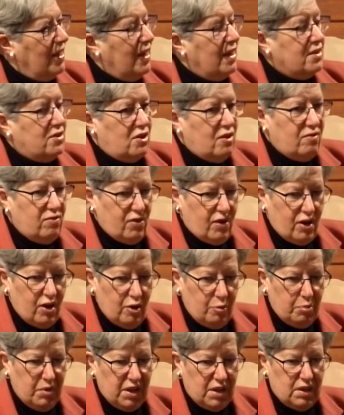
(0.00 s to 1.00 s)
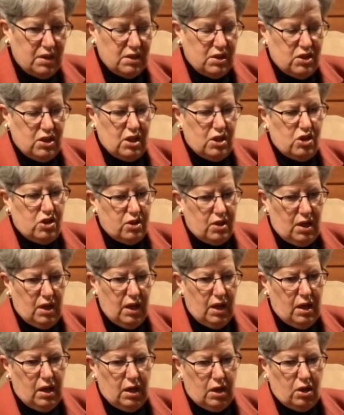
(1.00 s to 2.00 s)
It's a very big decision.
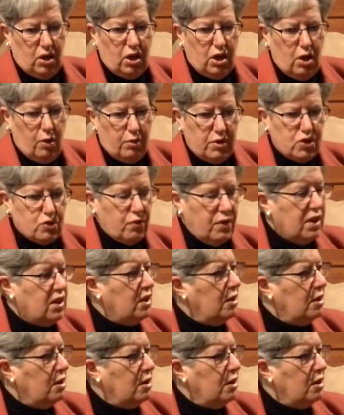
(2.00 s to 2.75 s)
And, you know, it's really